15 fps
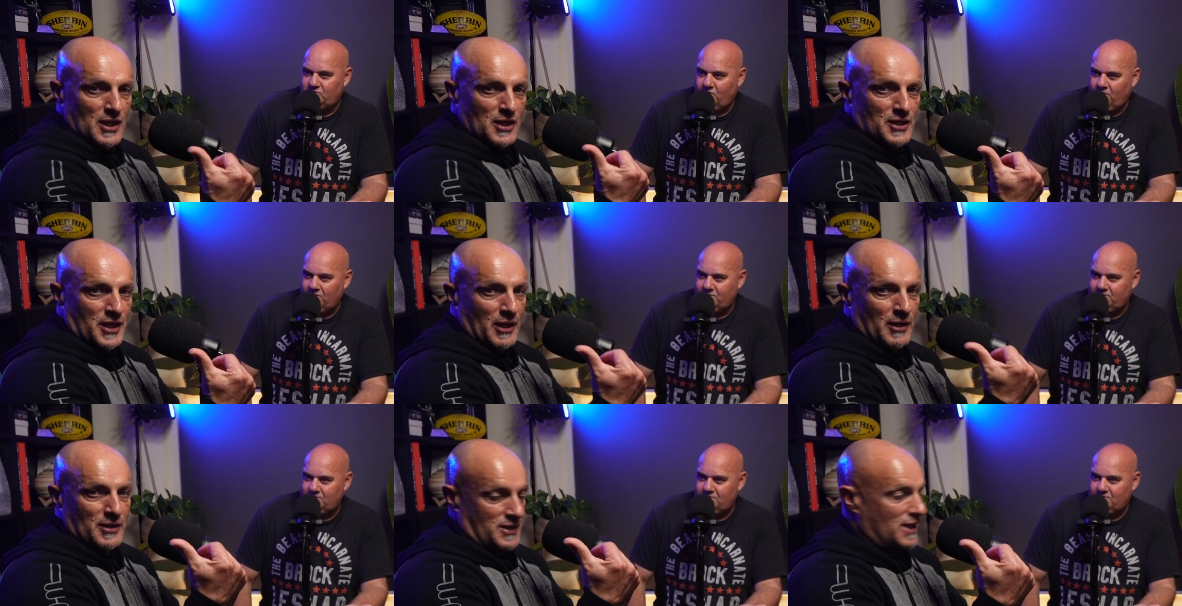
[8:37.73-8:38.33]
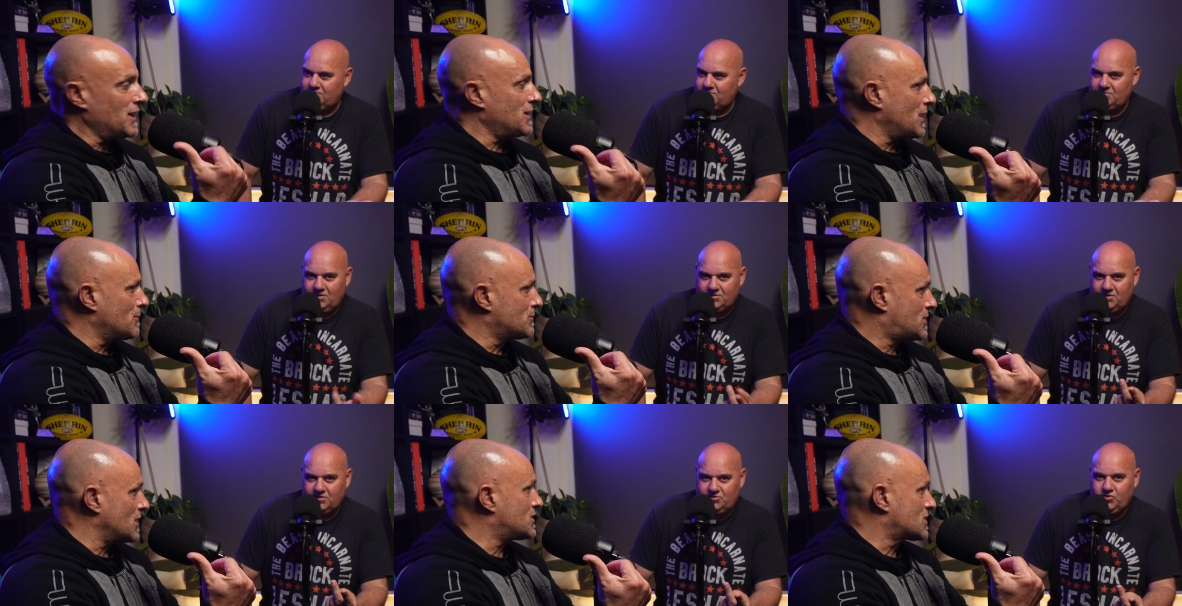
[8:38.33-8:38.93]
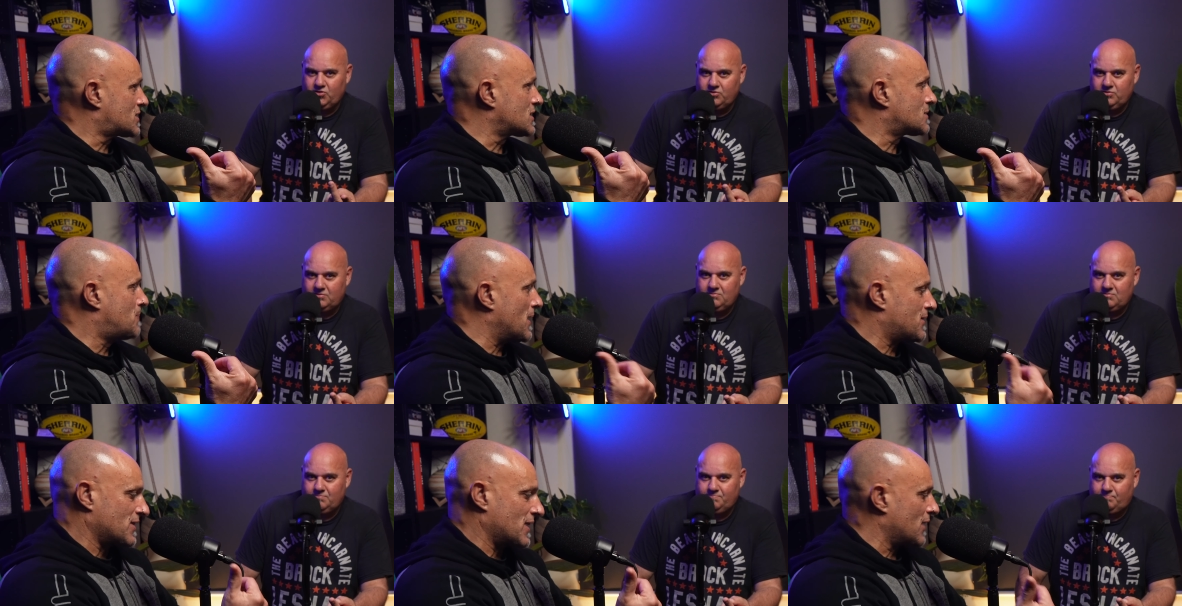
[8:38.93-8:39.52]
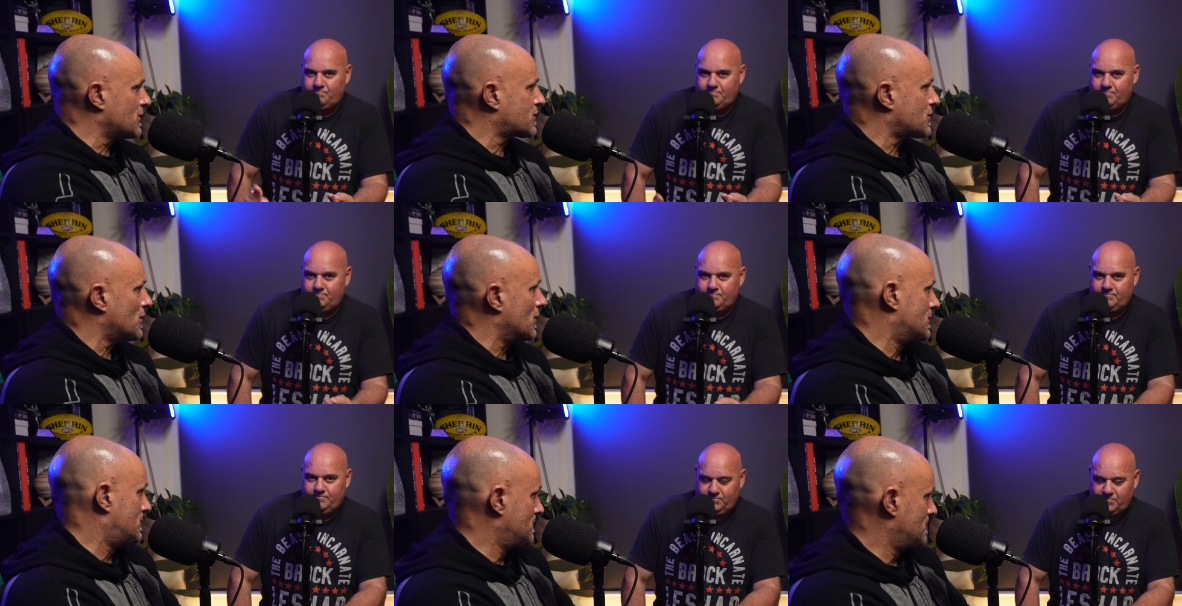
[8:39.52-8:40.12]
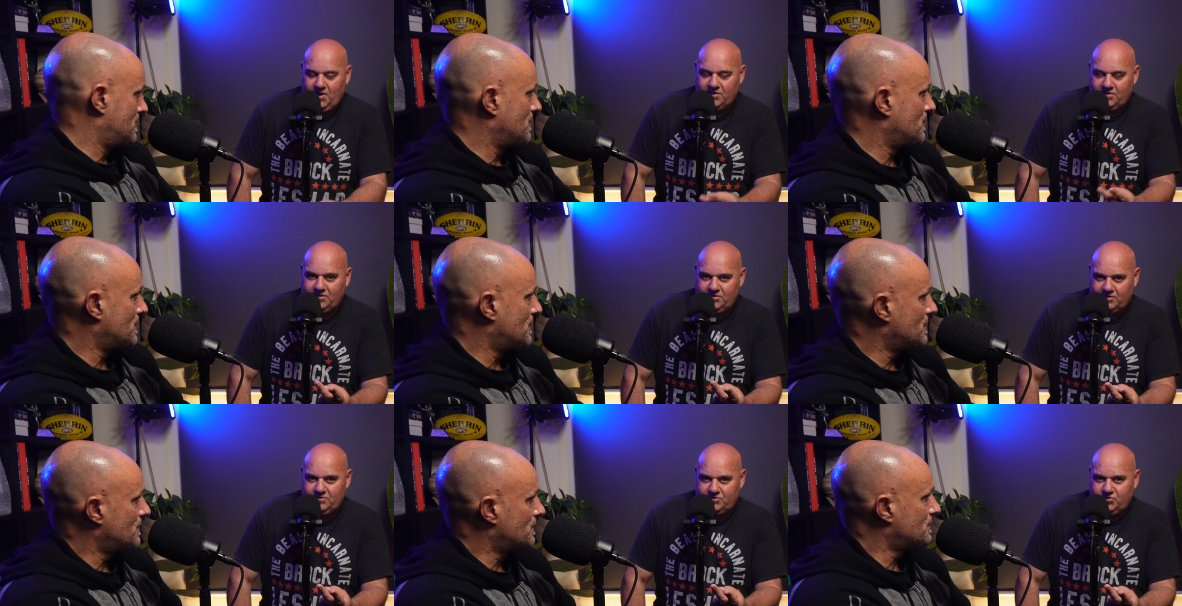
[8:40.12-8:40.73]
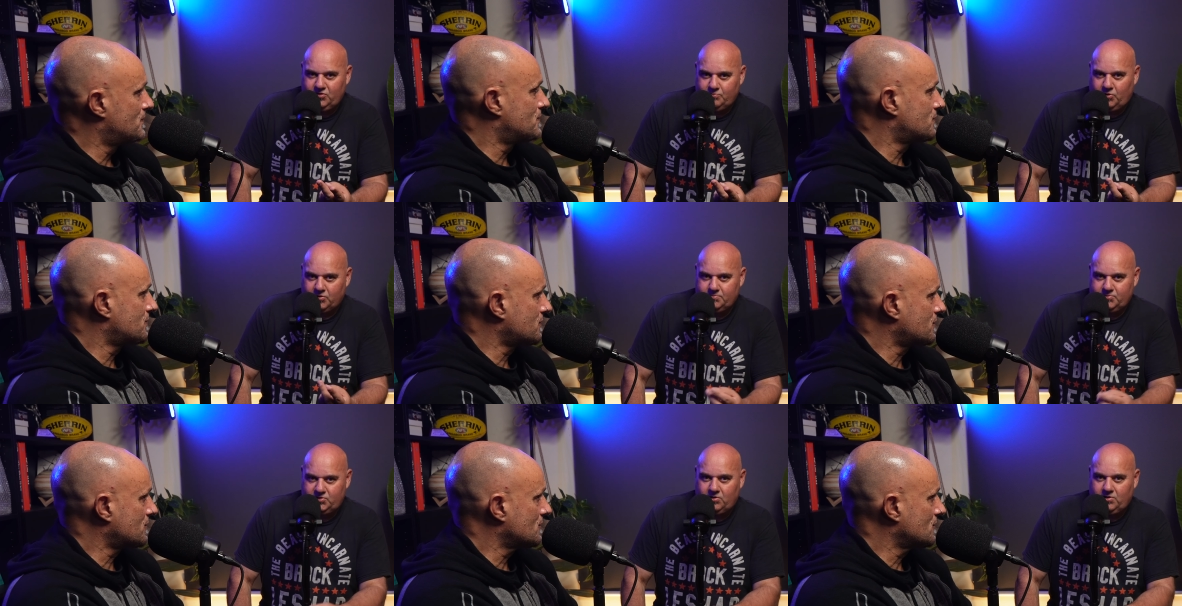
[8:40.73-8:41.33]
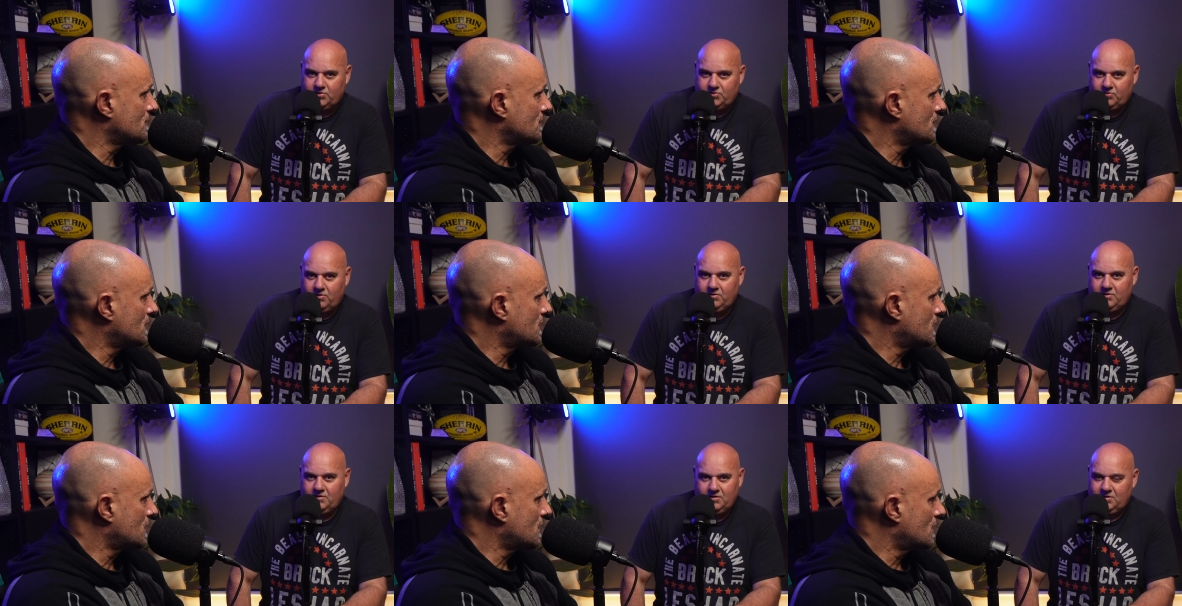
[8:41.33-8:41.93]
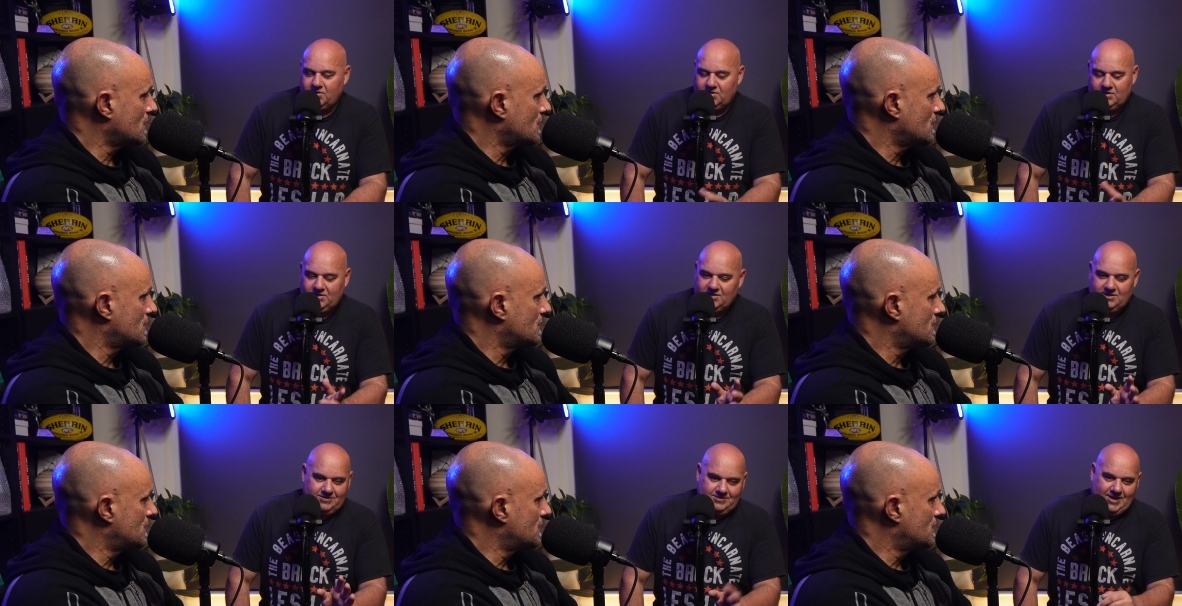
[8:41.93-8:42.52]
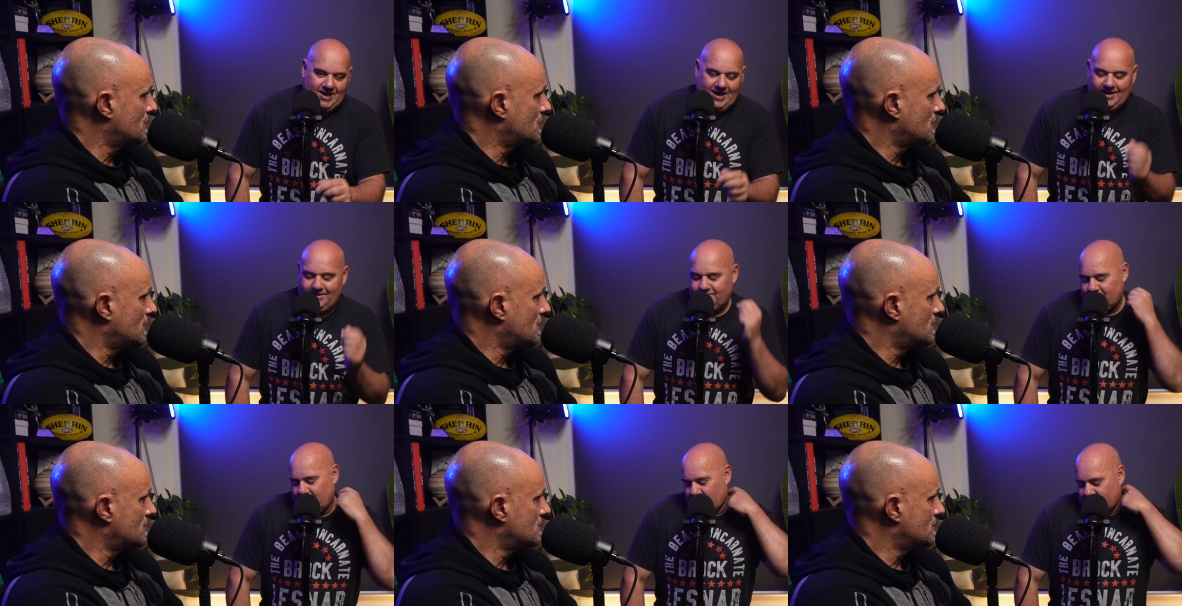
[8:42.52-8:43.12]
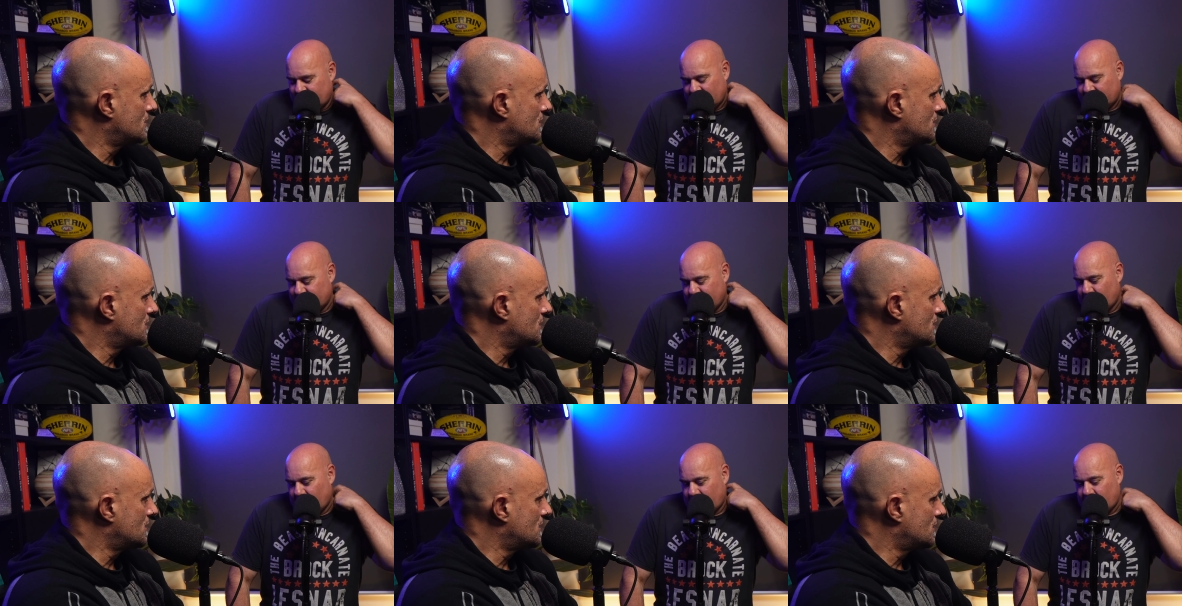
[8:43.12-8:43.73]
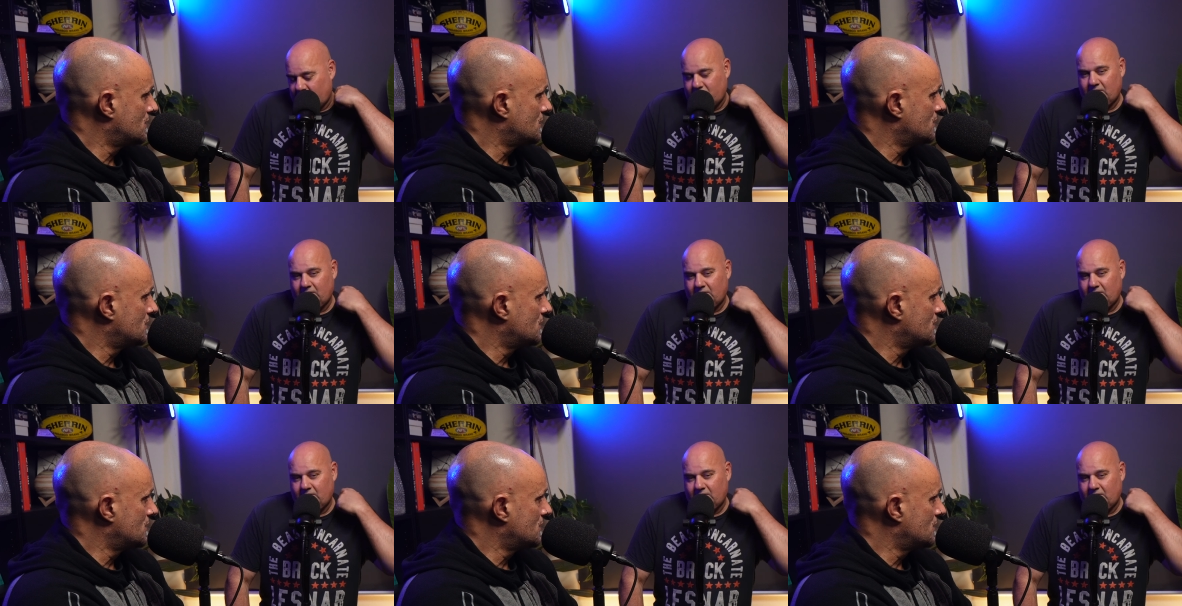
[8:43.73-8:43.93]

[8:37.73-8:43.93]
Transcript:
Speaker 1: side. They're, they're, they're, they're, they're just two, as bad as another side. Yeah, they're two bottom sides, right? Nah, they're not sucked in by Gold